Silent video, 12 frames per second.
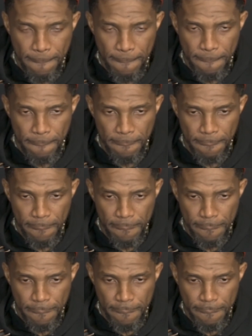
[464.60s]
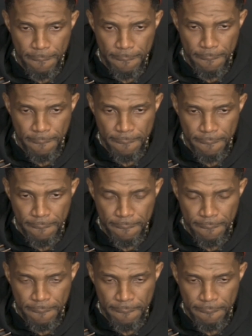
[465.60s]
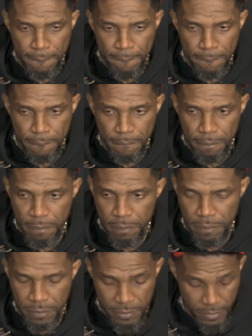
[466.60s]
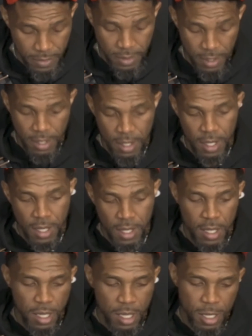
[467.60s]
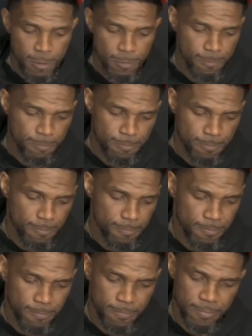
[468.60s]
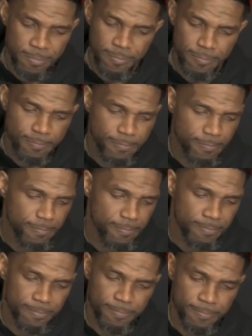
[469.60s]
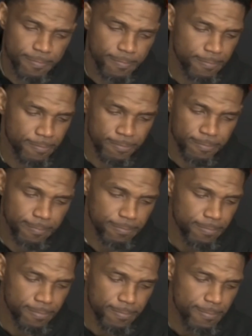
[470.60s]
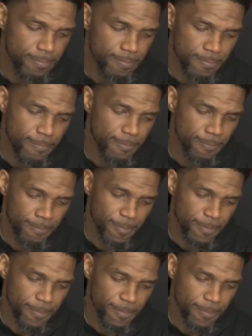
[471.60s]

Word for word: Um, will you nudge Spo before we before the Heat play in Detroit by the end of the season to to get add this to your list of seasons?